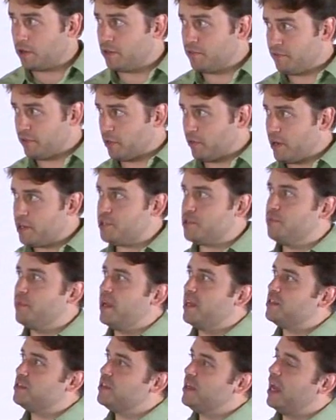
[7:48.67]

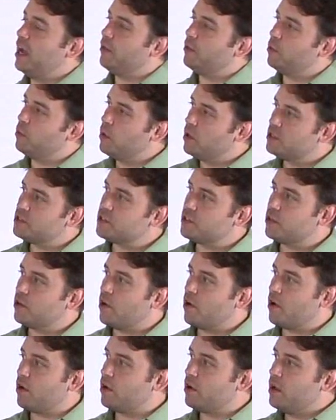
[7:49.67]
configuration-based. Now, the ones that
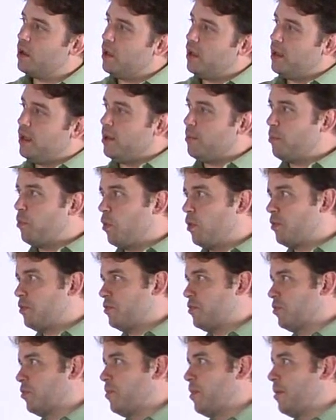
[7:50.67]
are important
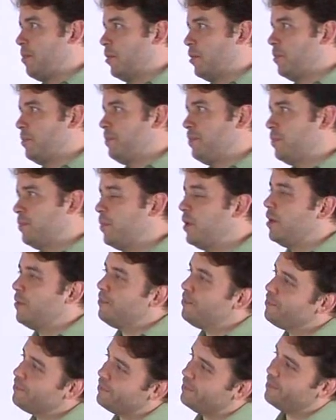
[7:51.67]
to remember,
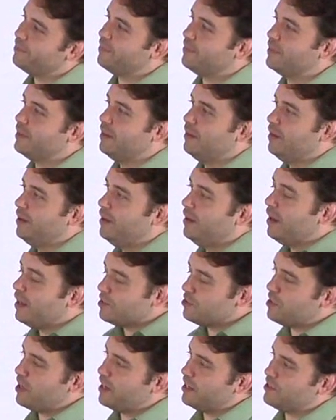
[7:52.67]
well,
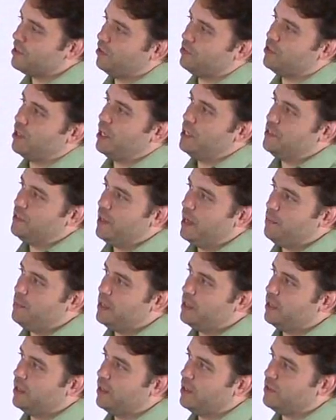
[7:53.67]
actually, I guess I'll change that
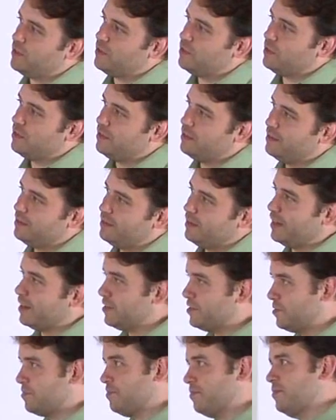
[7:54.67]
because I
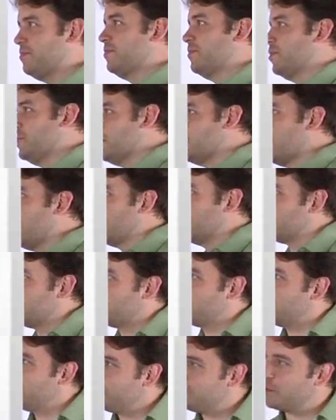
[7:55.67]
guess controllers
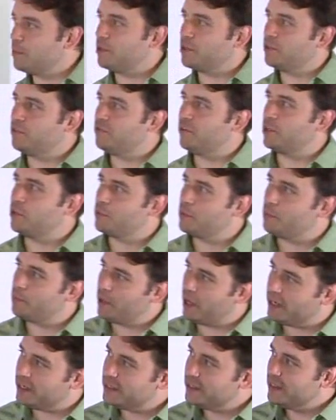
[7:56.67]
is somewhat configurable.
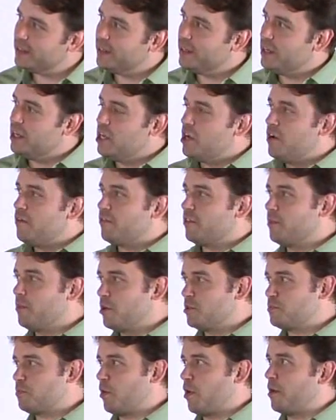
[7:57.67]
But for the
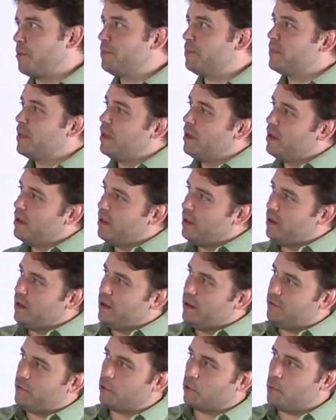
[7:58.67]
most part,
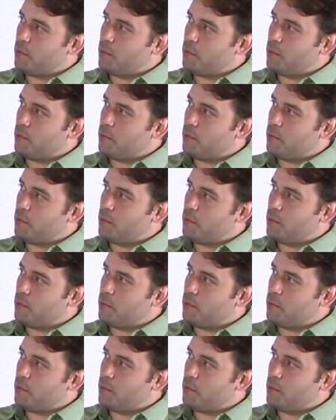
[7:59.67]
if you'll